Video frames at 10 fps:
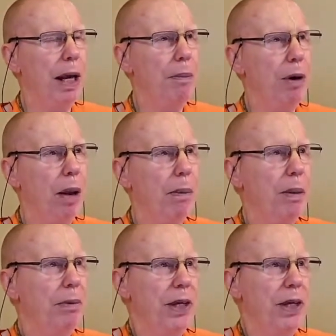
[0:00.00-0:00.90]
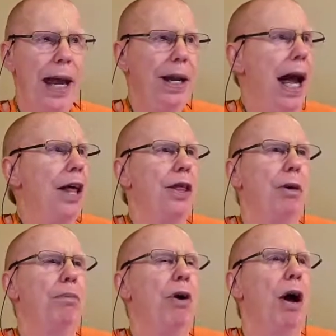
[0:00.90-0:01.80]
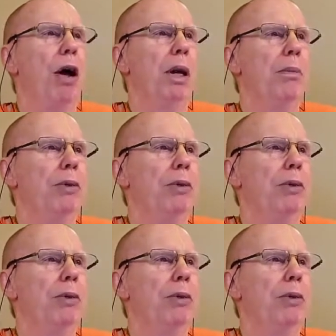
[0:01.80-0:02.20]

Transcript: problems and other problems,